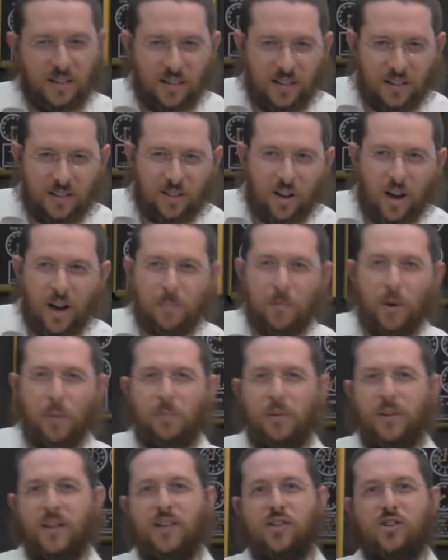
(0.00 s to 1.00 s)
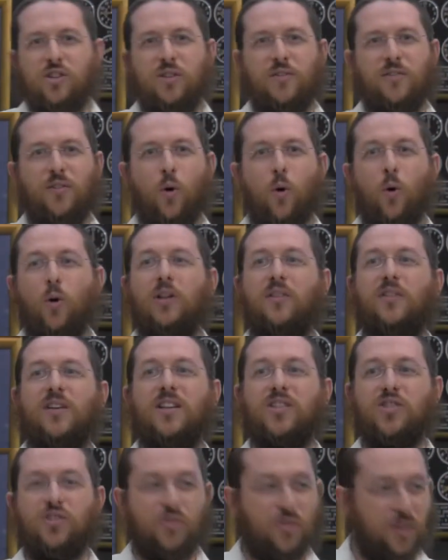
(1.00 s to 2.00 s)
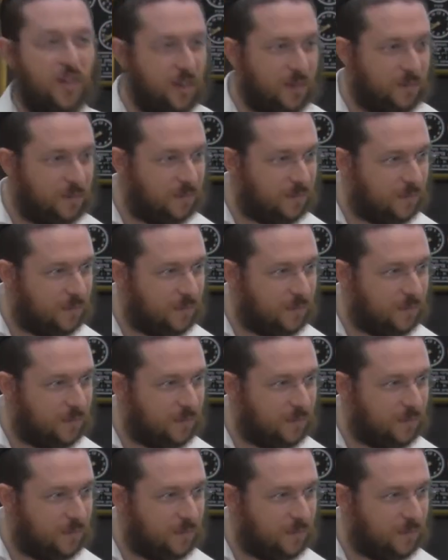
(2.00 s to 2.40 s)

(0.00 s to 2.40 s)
the entire population of all of history,